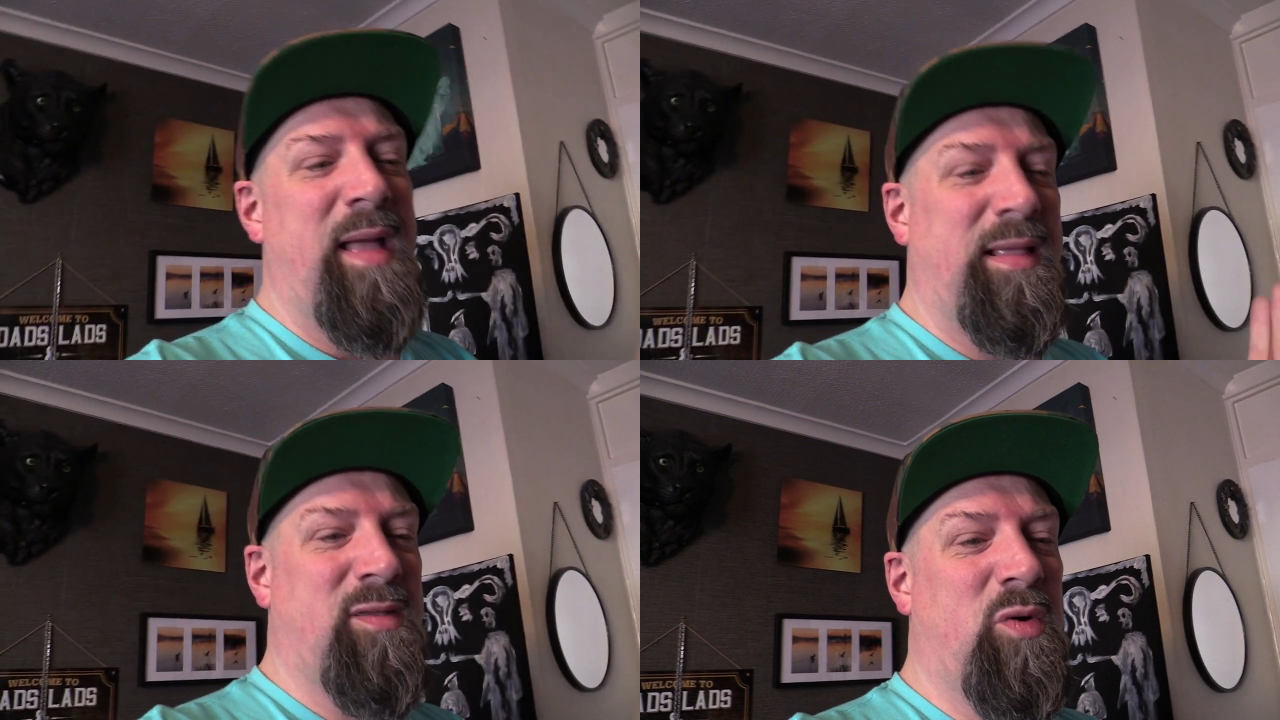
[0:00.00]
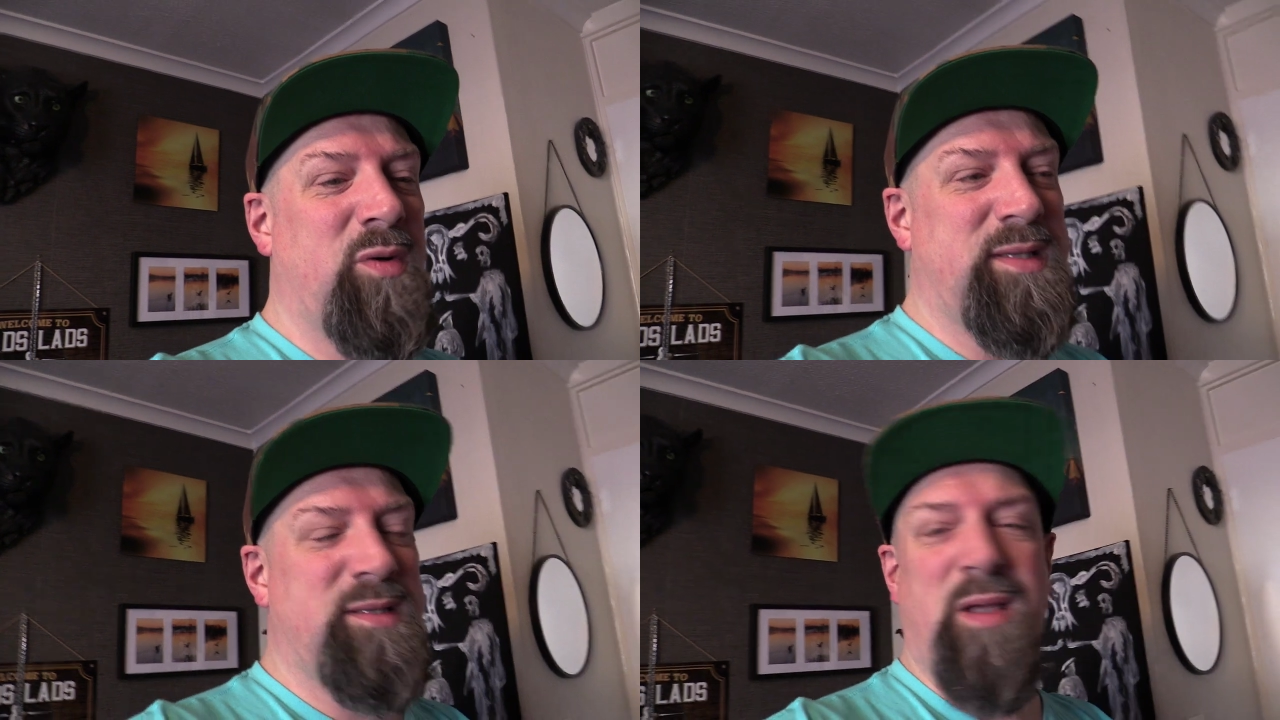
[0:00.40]
It's
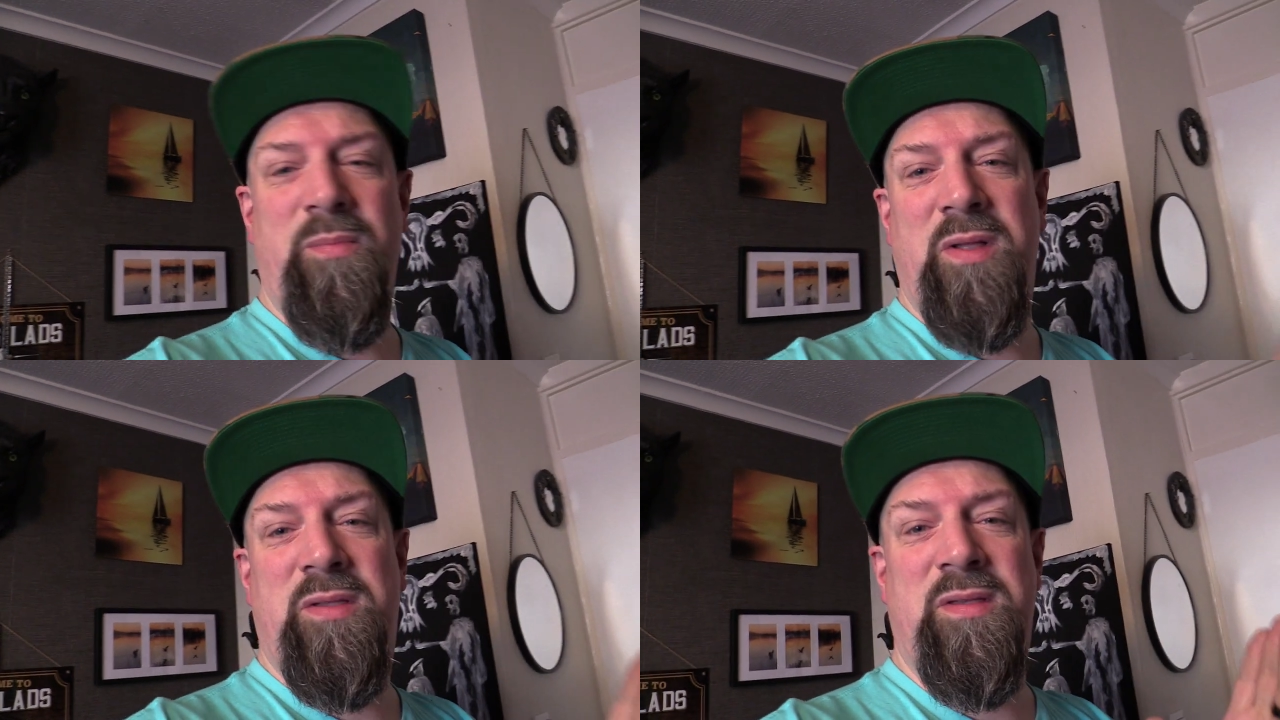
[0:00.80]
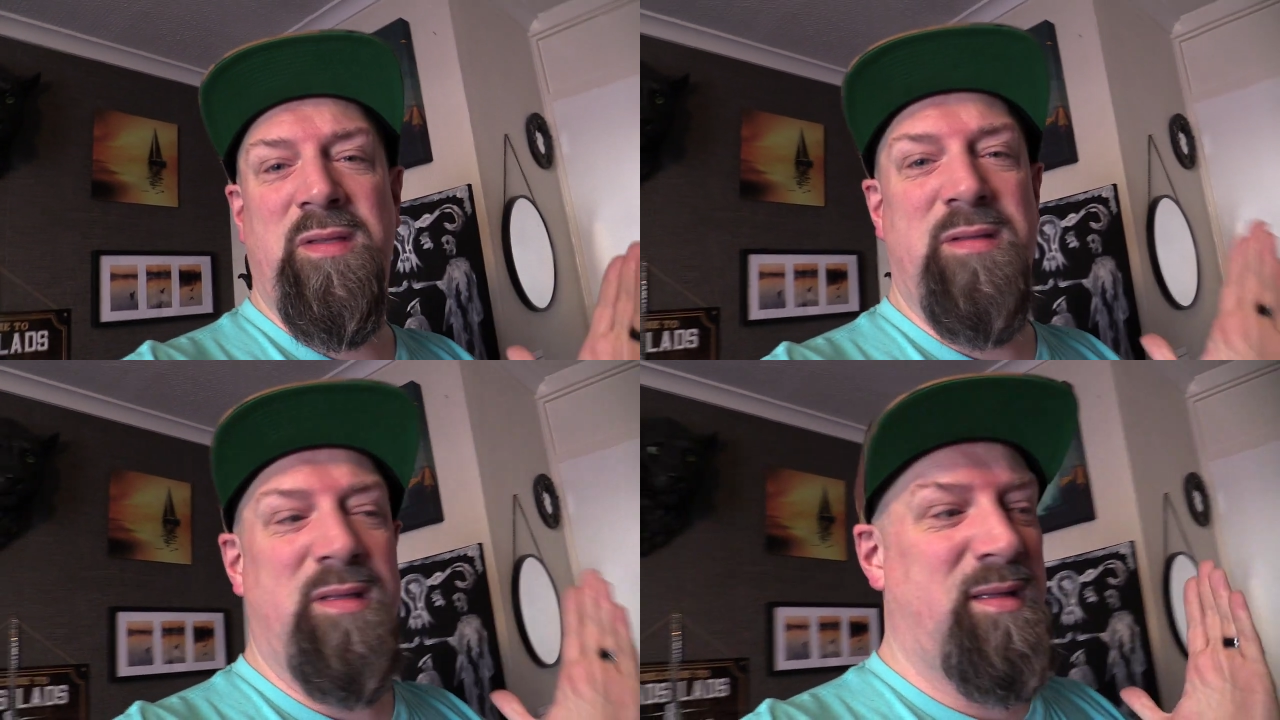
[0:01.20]
causing so
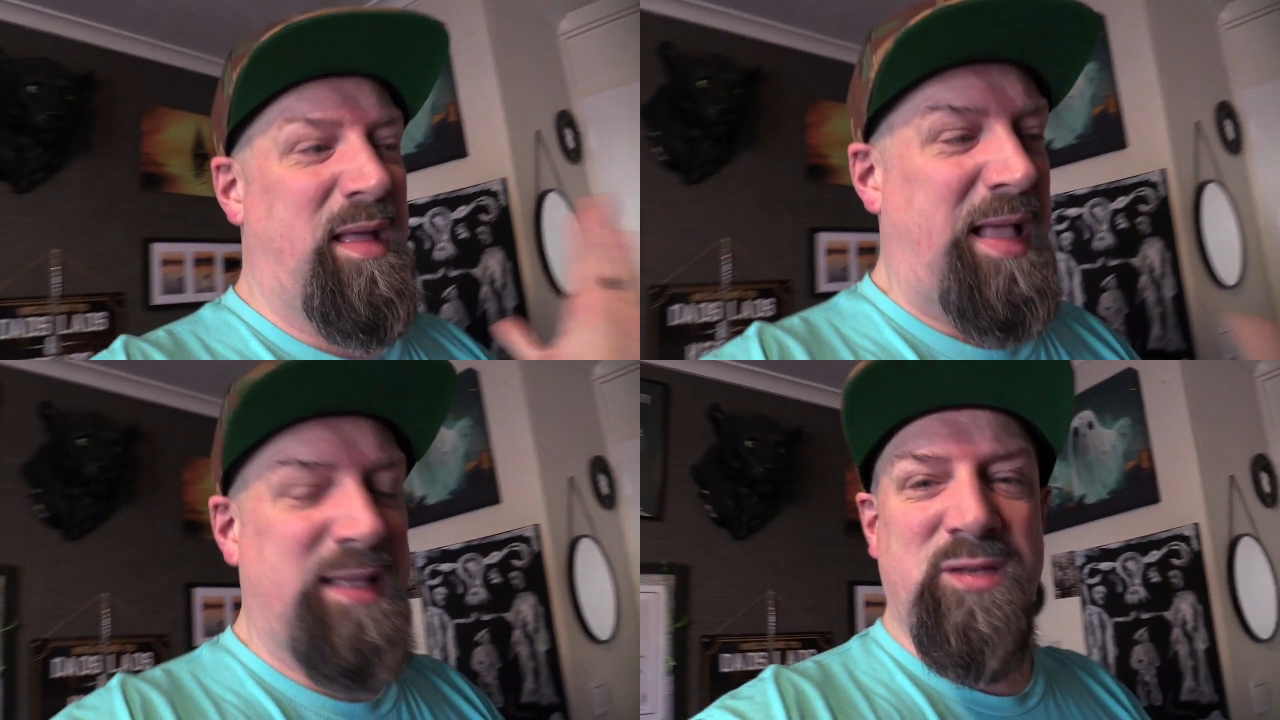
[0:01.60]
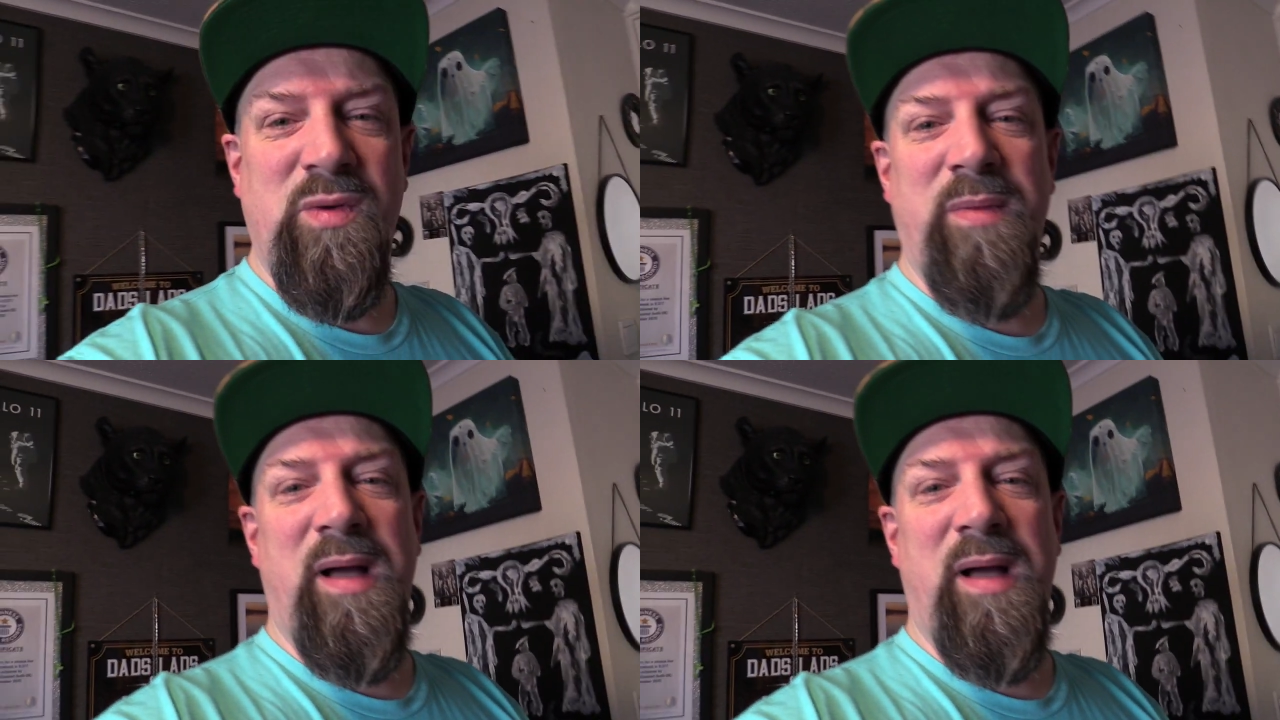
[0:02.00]
much hassle in